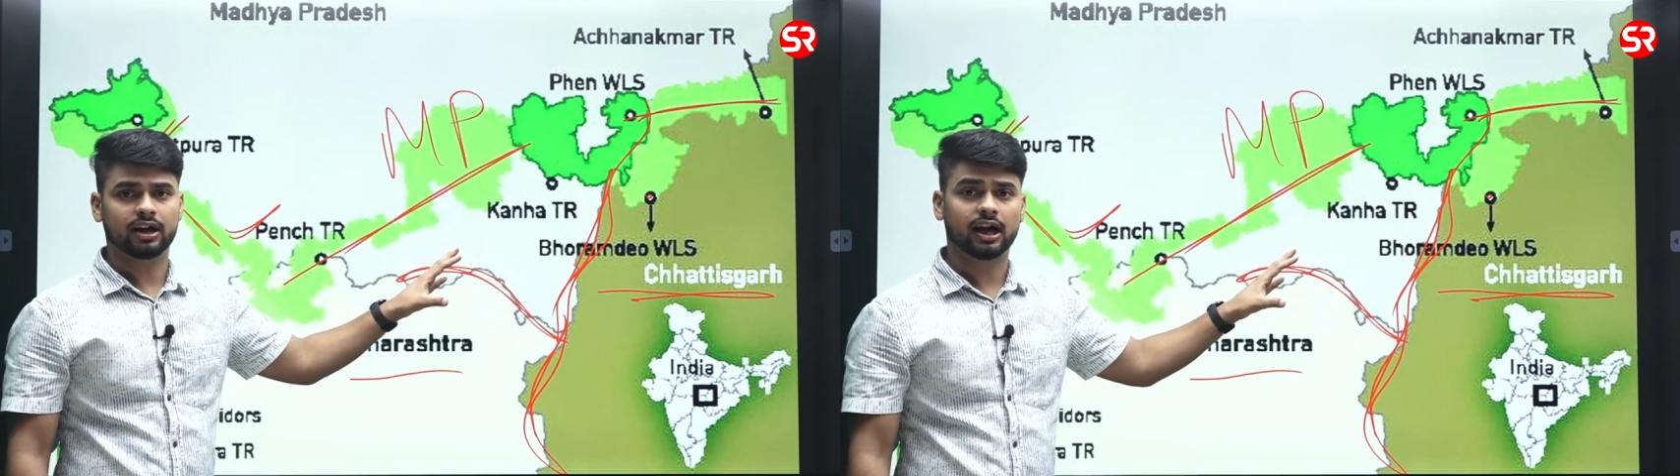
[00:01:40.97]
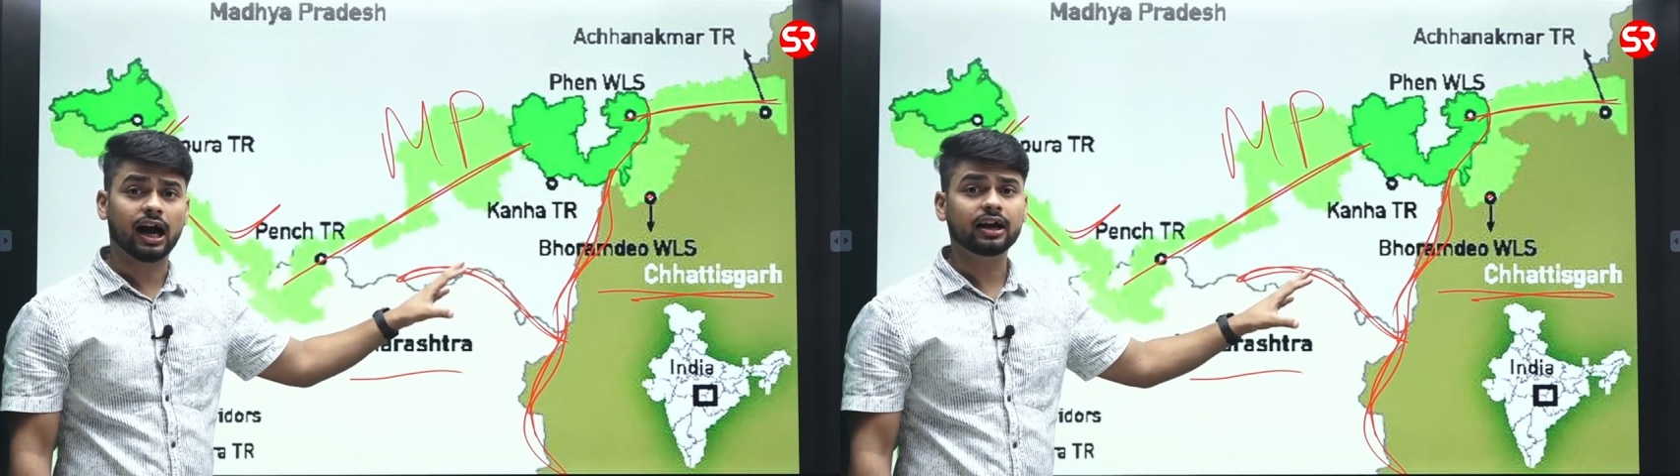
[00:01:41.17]

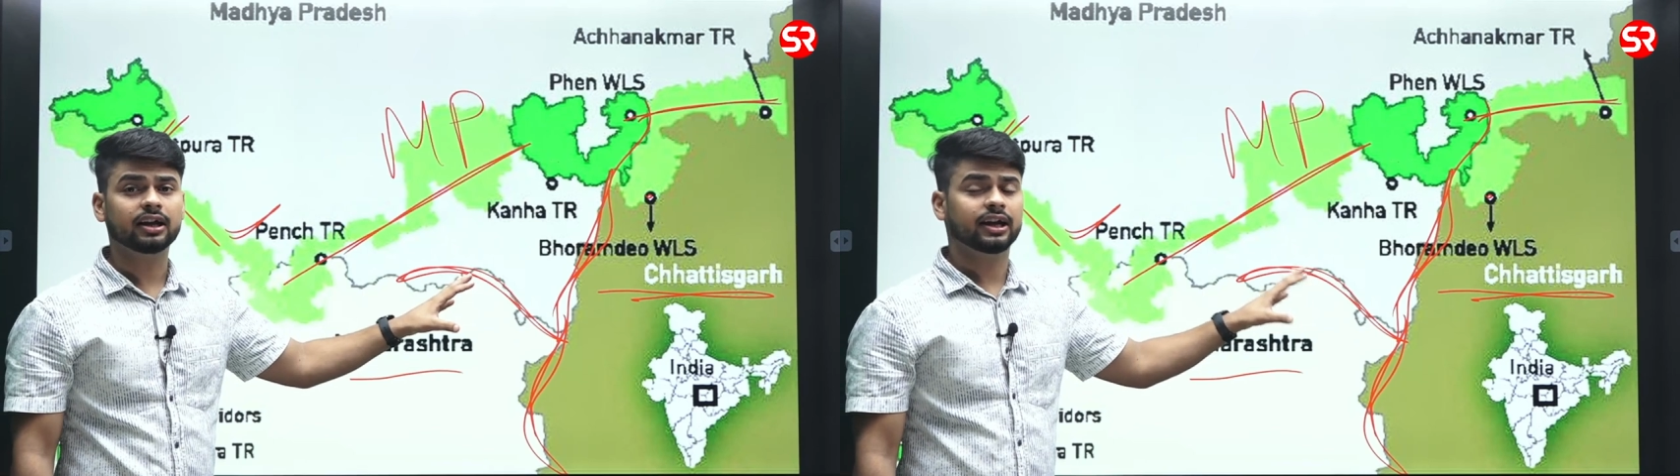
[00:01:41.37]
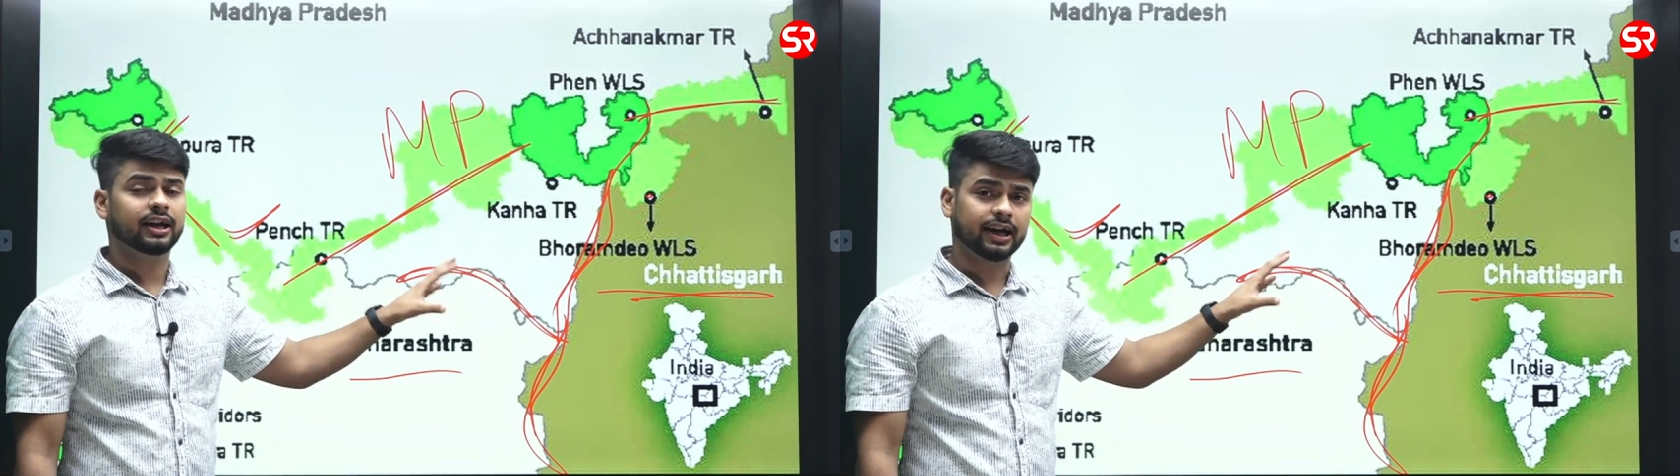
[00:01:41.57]
And
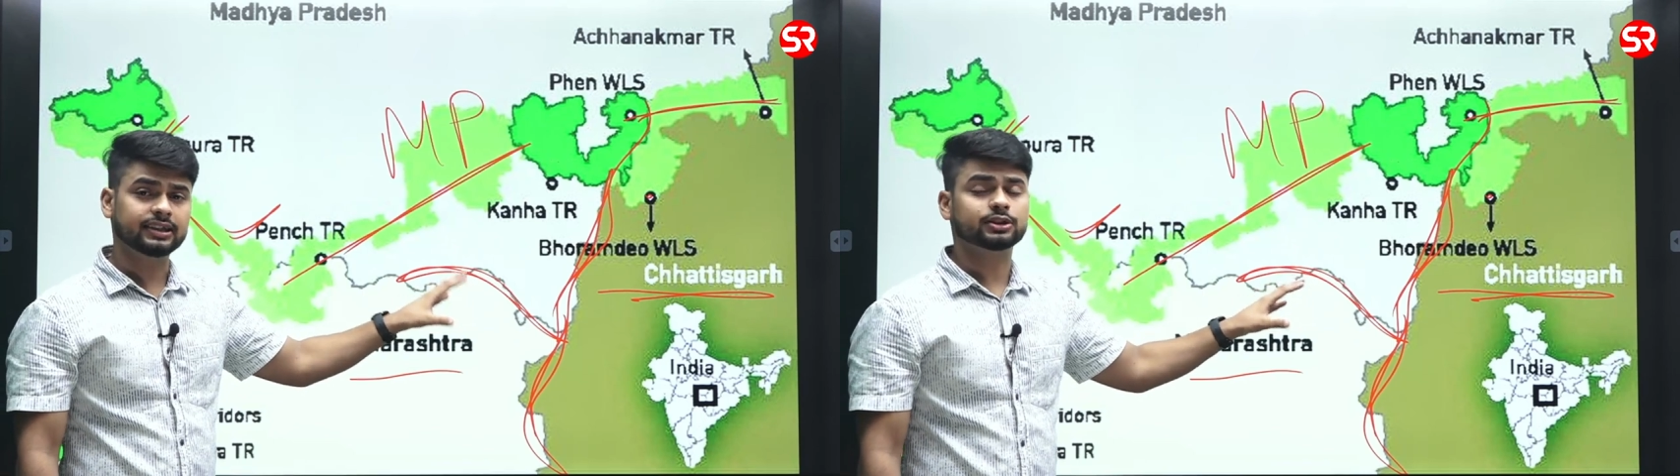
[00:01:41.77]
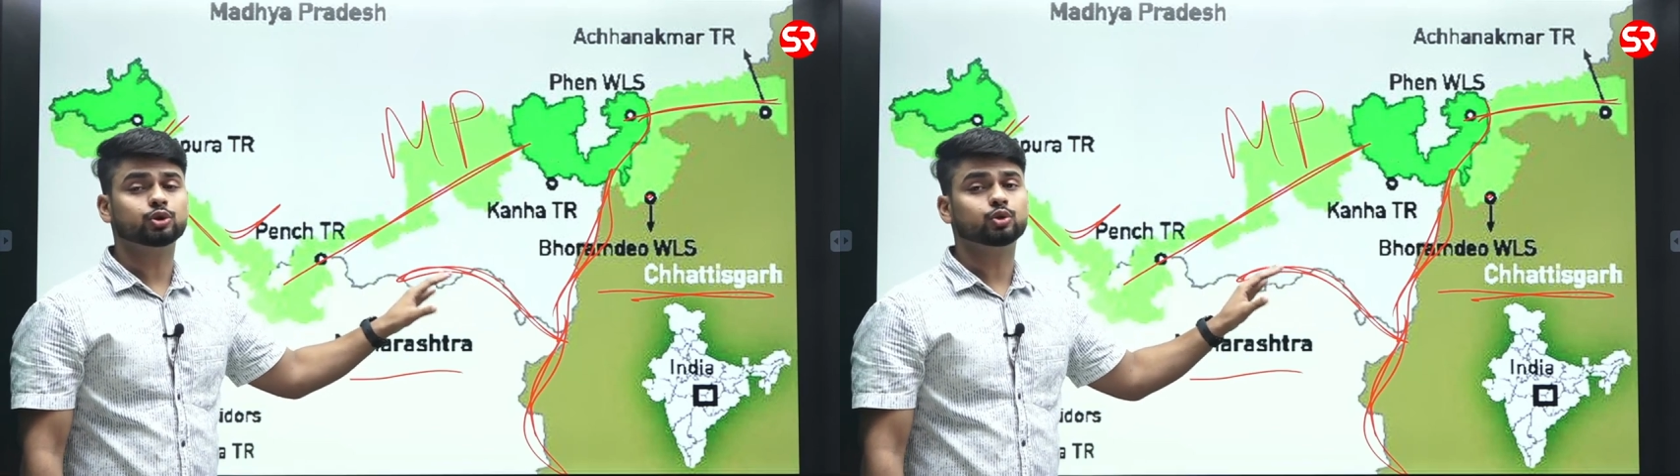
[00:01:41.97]

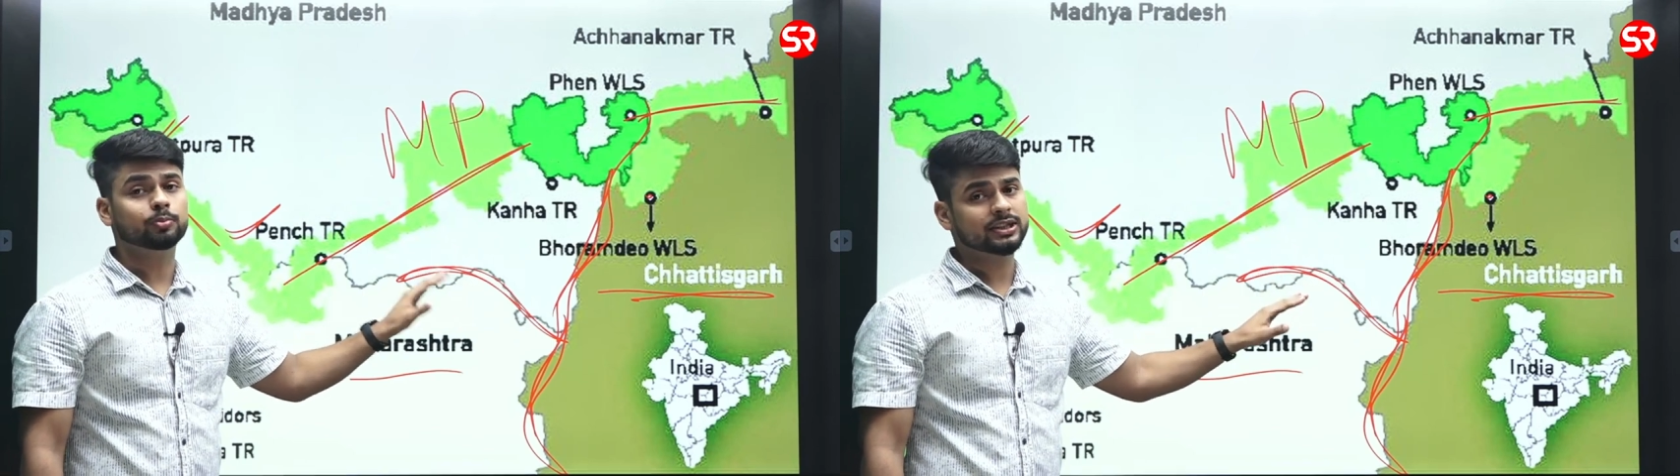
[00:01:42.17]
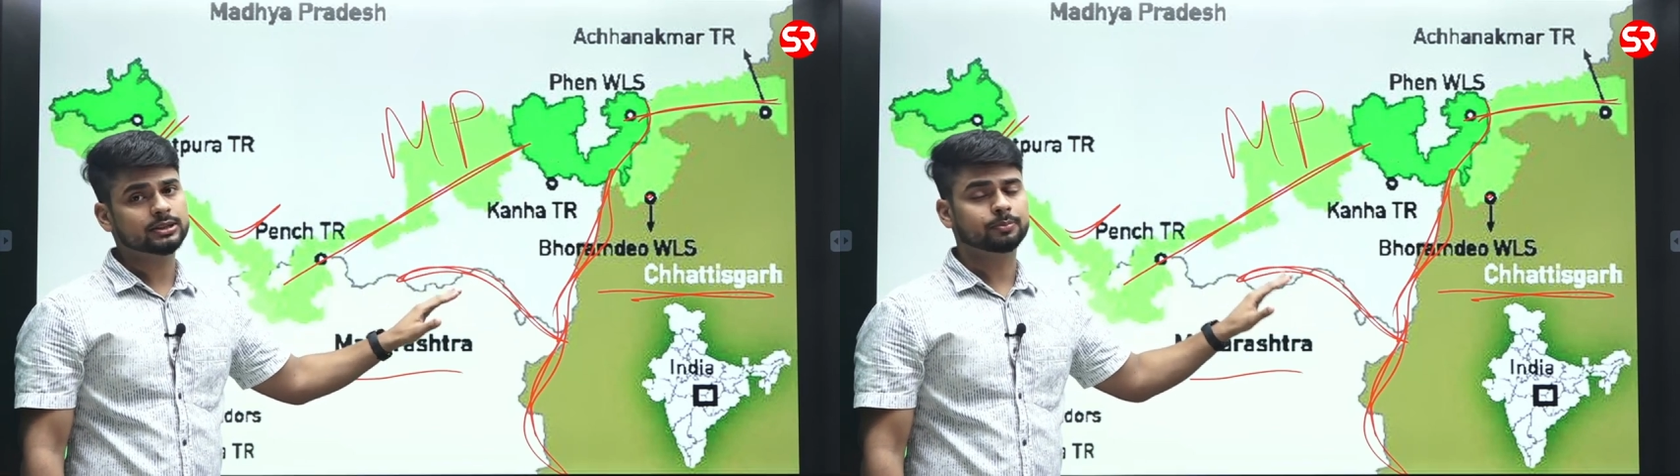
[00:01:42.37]
hence, you
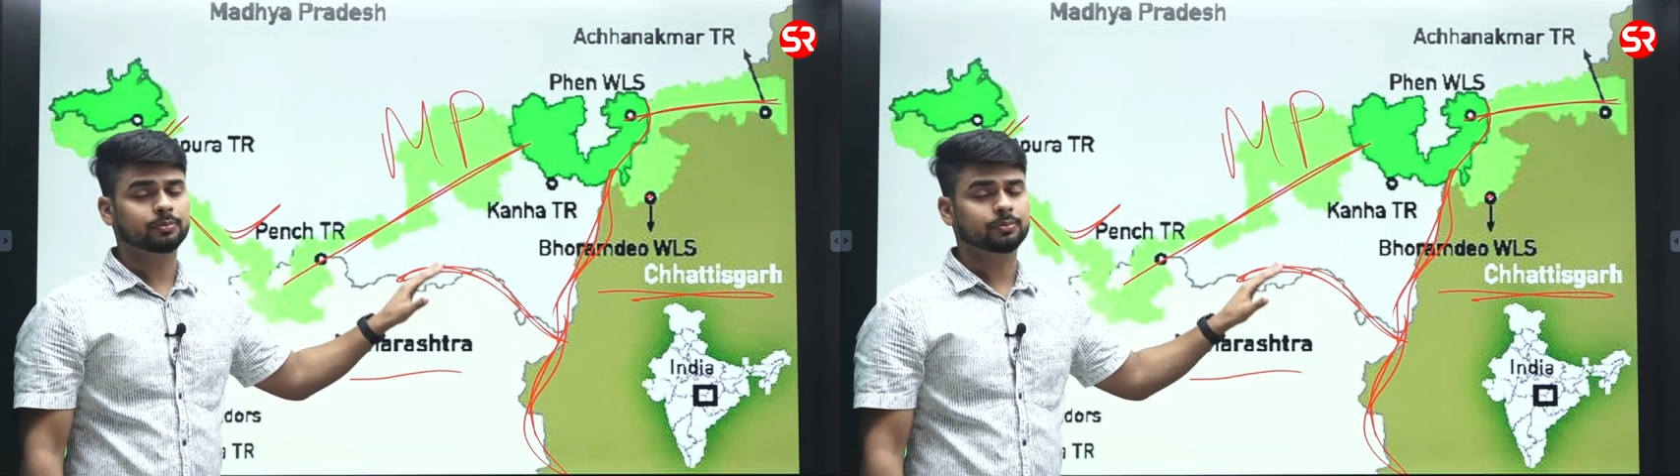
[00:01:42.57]
must